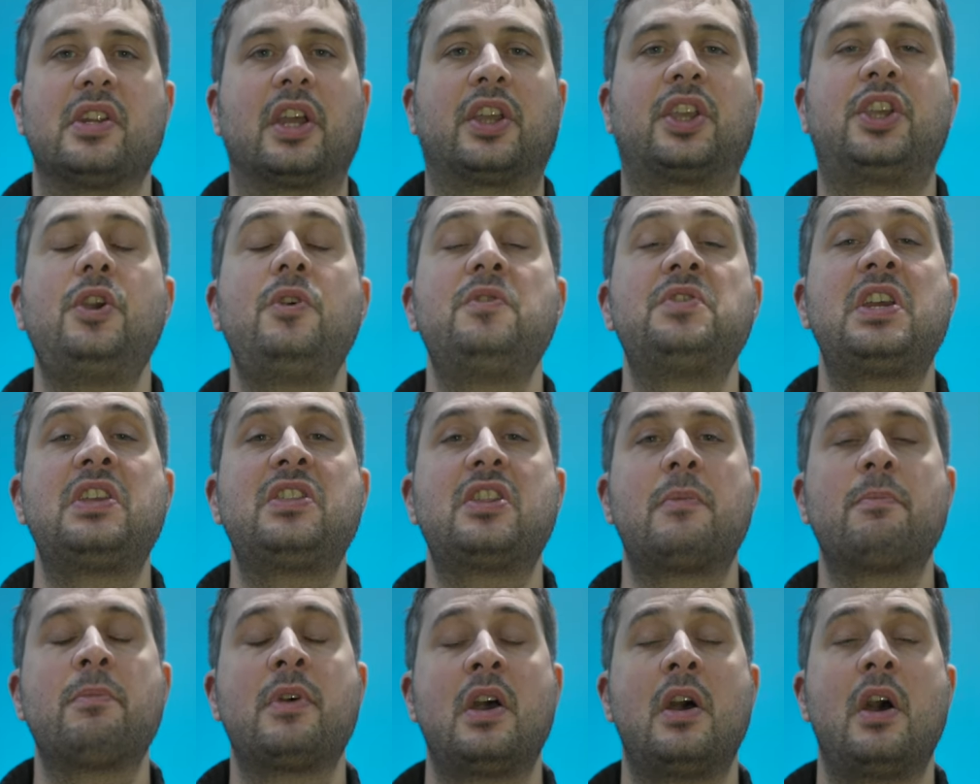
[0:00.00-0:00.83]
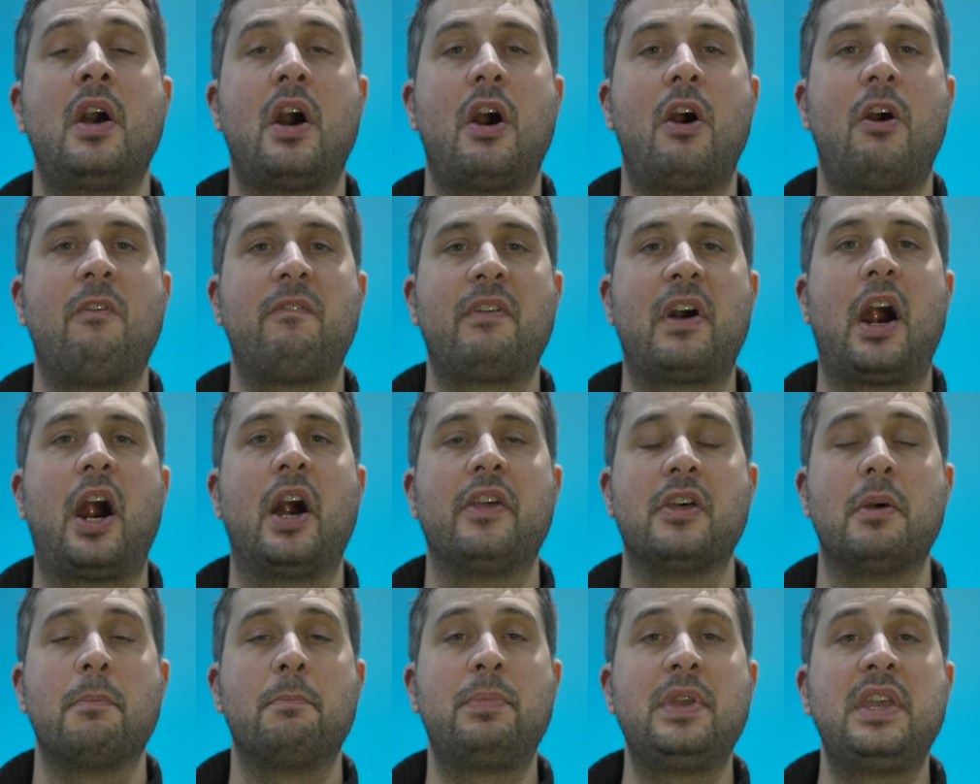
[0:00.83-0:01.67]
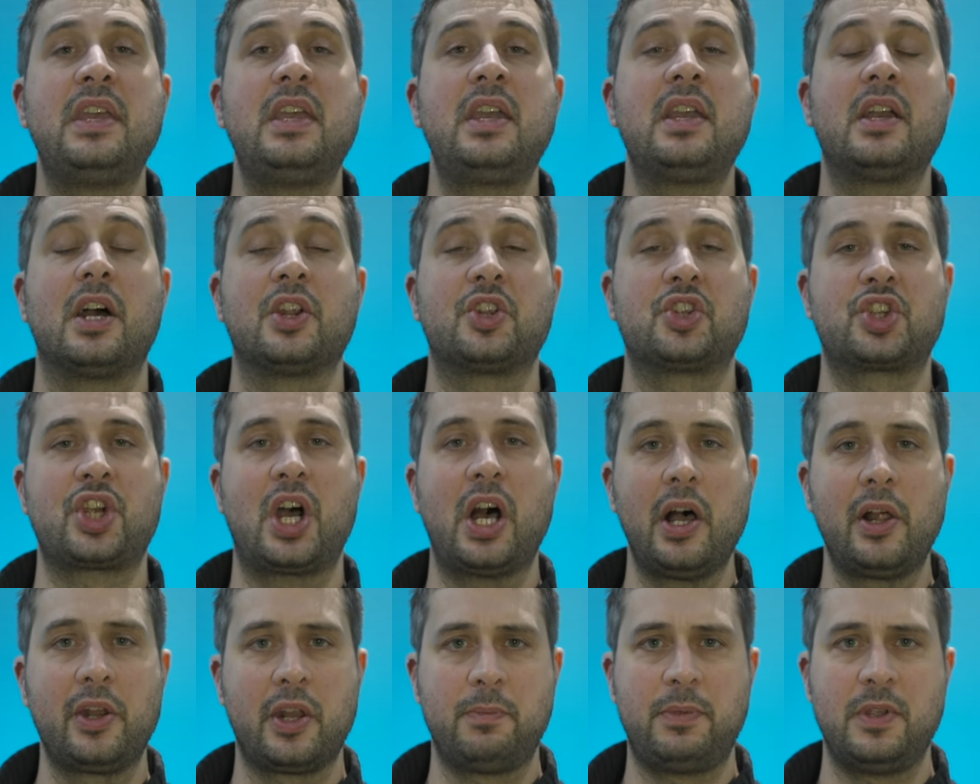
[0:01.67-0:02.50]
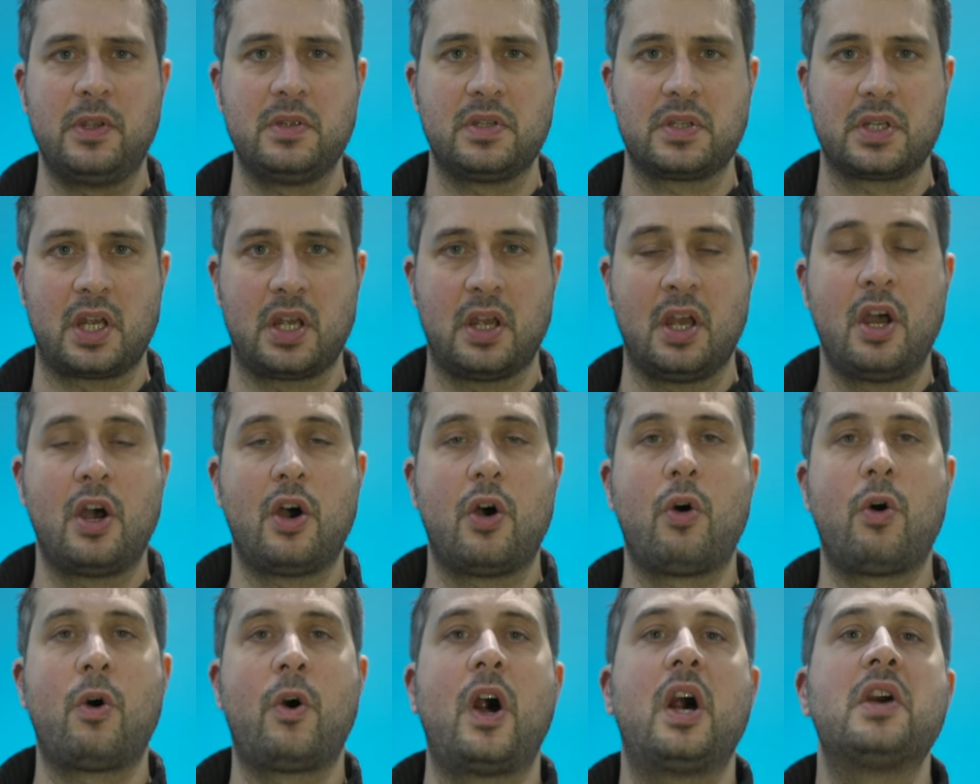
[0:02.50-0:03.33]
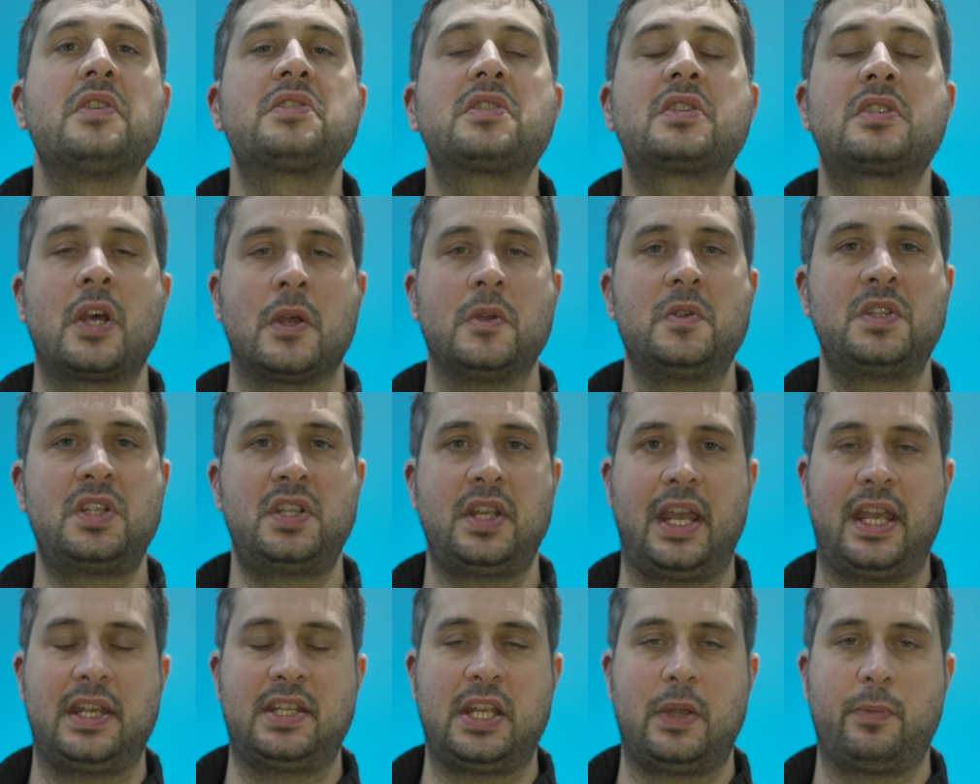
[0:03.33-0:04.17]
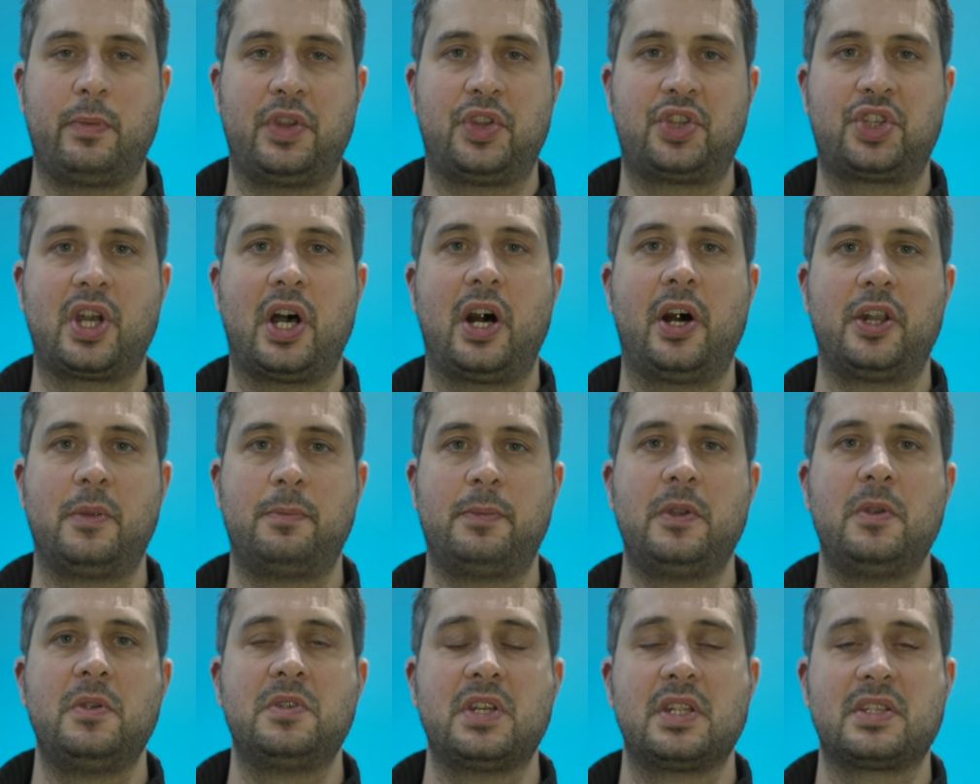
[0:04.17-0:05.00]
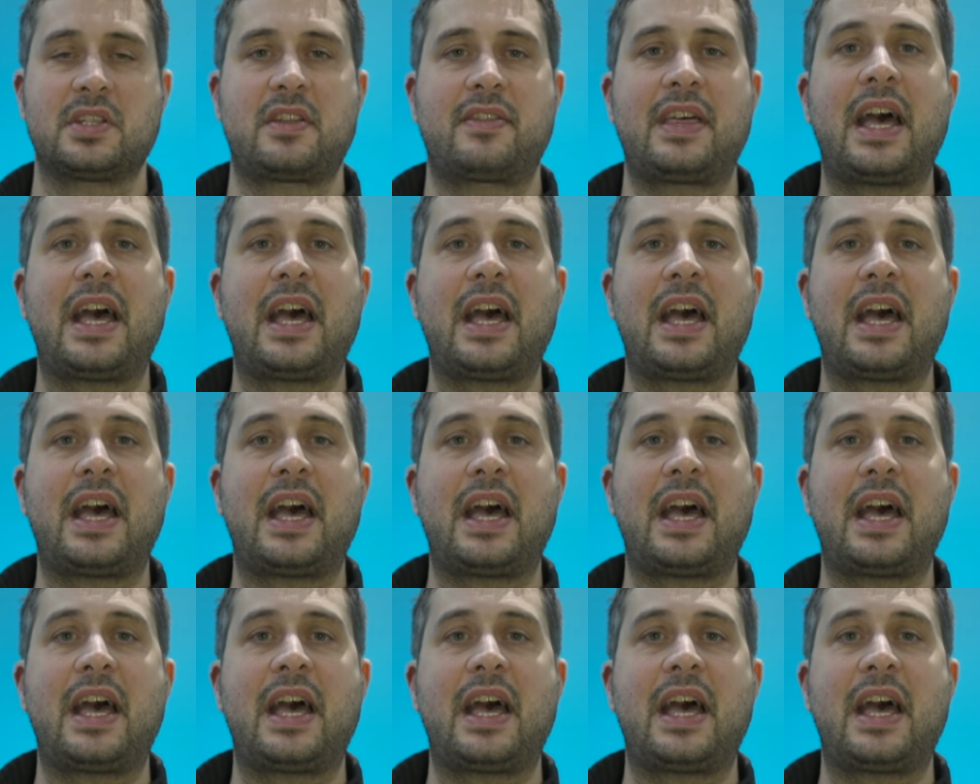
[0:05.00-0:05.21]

accusing them of either being a child abuser or associating with child abusers.